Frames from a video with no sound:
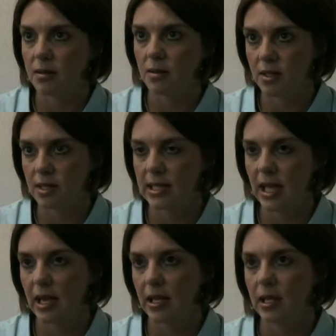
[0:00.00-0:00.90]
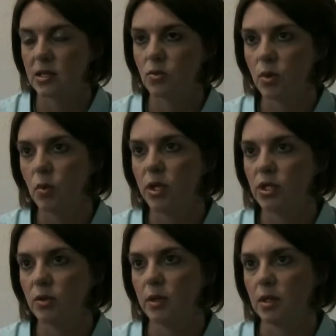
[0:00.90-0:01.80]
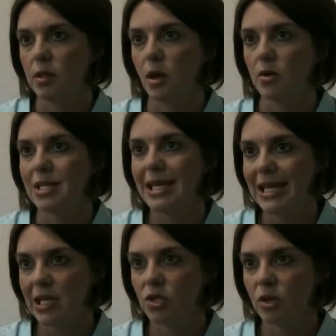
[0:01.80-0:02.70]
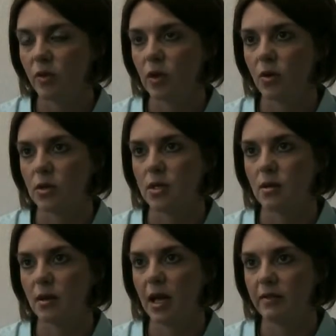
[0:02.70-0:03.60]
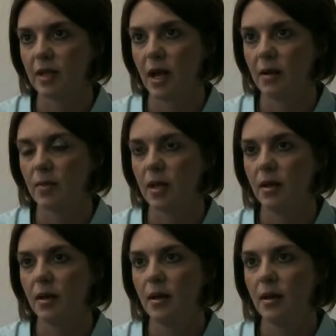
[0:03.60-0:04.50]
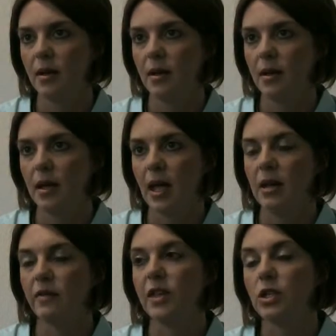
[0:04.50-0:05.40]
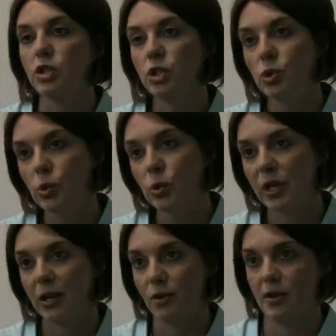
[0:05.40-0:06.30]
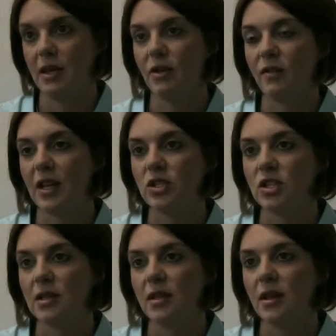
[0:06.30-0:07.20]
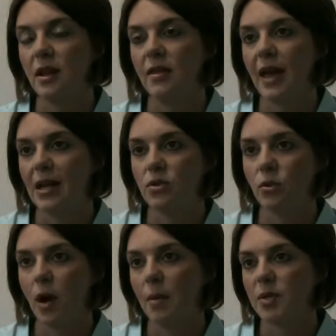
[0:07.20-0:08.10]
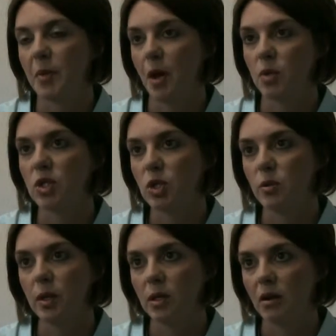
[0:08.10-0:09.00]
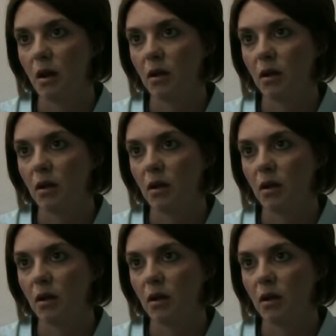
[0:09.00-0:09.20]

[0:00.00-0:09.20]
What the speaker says: to society, is $3.2 million each over the course of their lifetime. And if they do get early intervention, that drops by almost $2 million.